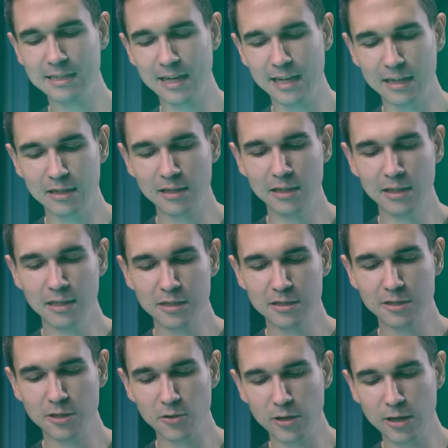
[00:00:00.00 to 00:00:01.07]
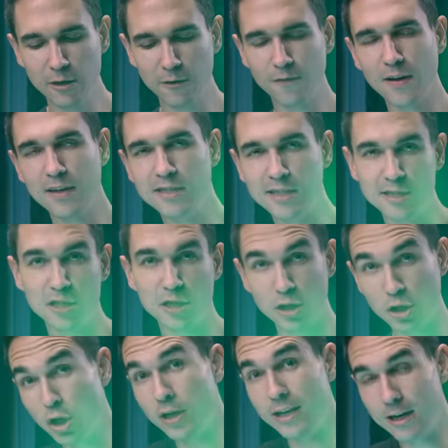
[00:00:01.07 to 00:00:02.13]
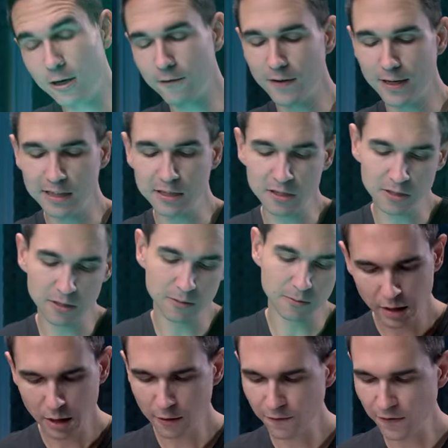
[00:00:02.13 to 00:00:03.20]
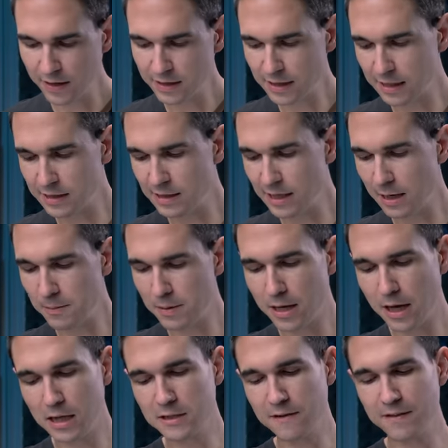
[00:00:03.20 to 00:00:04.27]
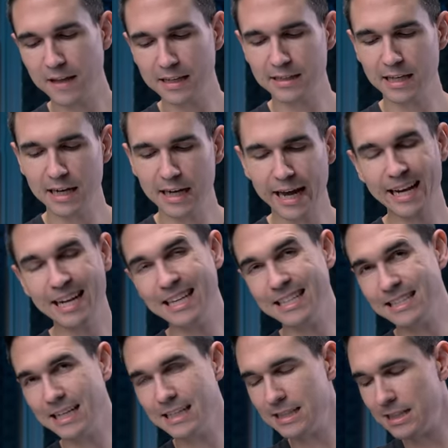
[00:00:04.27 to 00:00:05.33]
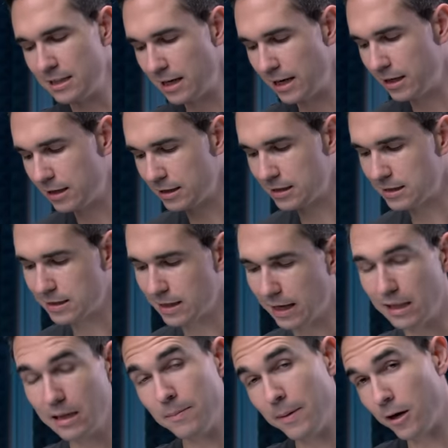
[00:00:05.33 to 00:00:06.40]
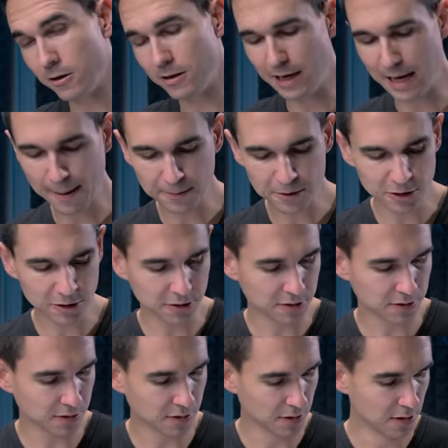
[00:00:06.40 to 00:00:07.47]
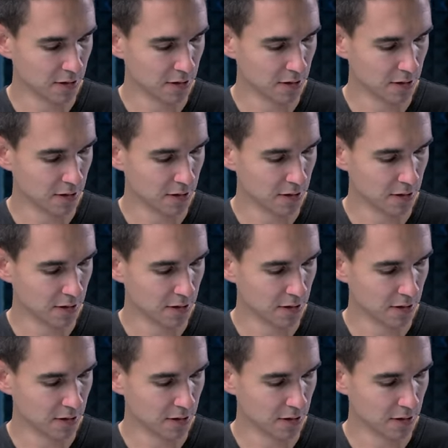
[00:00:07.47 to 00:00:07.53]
dial. So the interface is a good interface. The interface, I'd say, because of that dedicated intensity dial, is slightly better than Aputure's.